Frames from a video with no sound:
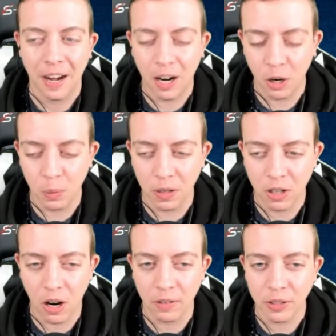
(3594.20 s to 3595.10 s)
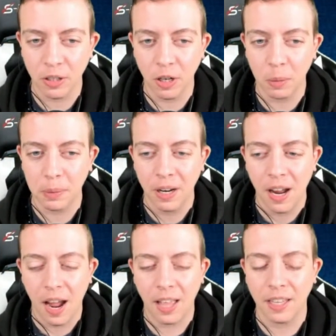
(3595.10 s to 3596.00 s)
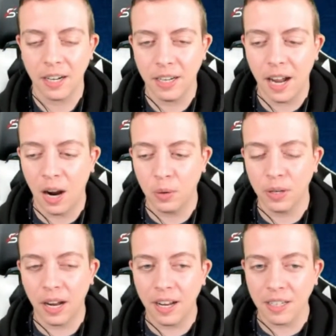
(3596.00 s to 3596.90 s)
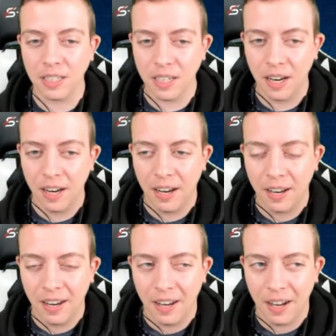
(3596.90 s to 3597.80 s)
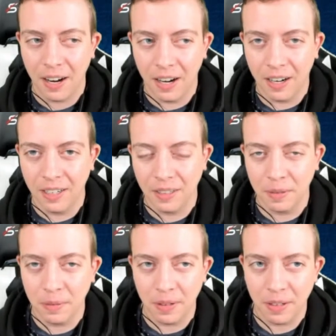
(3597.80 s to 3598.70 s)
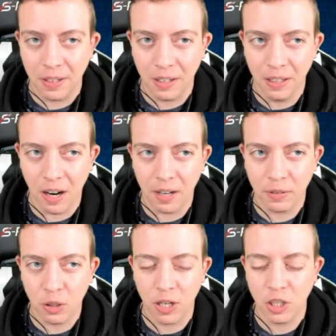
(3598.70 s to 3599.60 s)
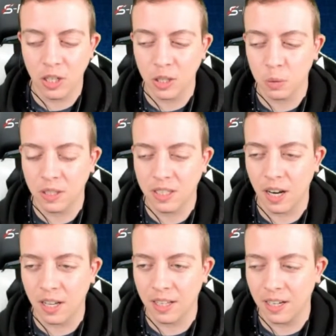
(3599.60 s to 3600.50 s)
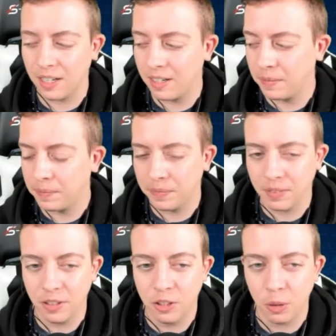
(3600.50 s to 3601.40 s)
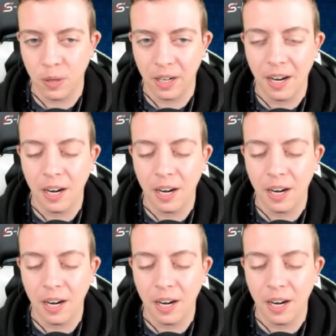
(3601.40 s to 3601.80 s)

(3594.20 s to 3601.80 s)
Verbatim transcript: heroin cough syrup and then nowadays, uh, a lot of Christians would say that doing